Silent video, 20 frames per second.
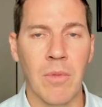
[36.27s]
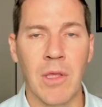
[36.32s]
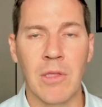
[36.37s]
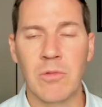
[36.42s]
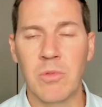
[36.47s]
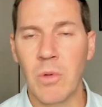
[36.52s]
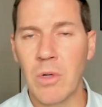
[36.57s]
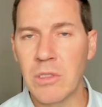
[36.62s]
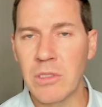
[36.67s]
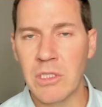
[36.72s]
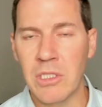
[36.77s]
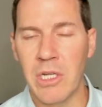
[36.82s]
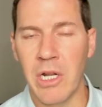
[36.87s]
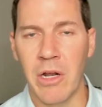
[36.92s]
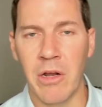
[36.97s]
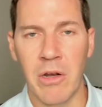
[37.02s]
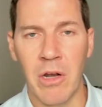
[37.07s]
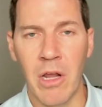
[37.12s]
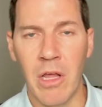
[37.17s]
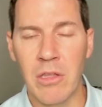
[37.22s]
That's one
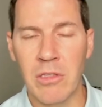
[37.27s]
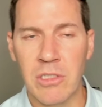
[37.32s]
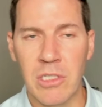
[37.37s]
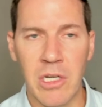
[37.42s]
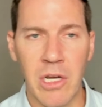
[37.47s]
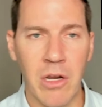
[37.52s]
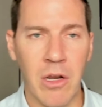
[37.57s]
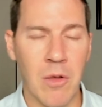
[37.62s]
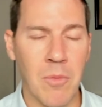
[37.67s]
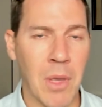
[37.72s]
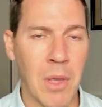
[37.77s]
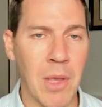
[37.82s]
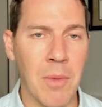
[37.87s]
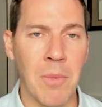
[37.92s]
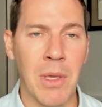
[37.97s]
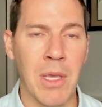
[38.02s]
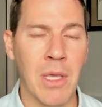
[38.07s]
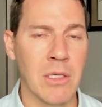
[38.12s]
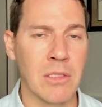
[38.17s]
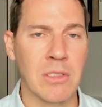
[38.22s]
scenario. Another scenario may
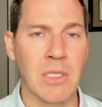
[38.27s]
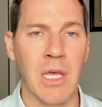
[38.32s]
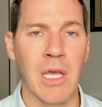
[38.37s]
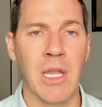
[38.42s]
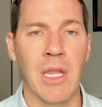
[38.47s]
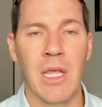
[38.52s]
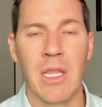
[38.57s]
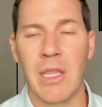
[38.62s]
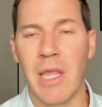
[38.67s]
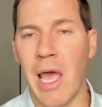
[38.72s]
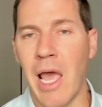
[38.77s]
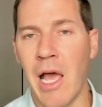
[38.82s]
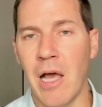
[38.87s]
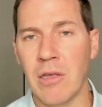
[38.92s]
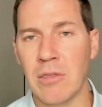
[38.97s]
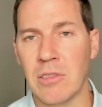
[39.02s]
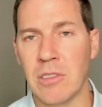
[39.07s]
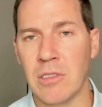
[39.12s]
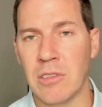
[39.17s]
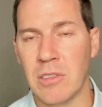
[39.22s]
be is that the
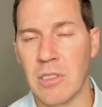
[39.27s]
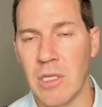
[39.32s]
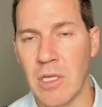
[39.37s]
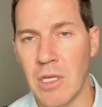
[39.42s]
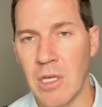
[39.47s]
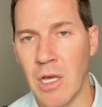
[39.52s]
house is